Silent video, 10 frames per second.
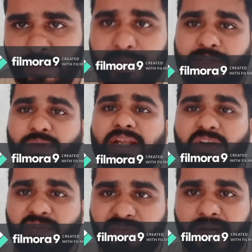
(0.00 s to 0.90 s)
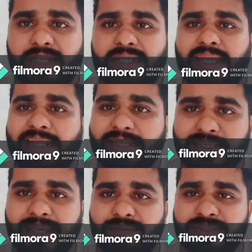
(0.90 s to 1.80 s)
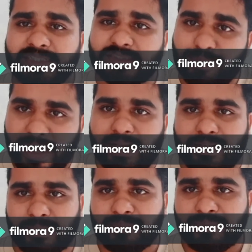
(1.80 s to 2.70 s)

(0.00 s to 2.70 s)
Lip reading: But you cannot find any game which is banned.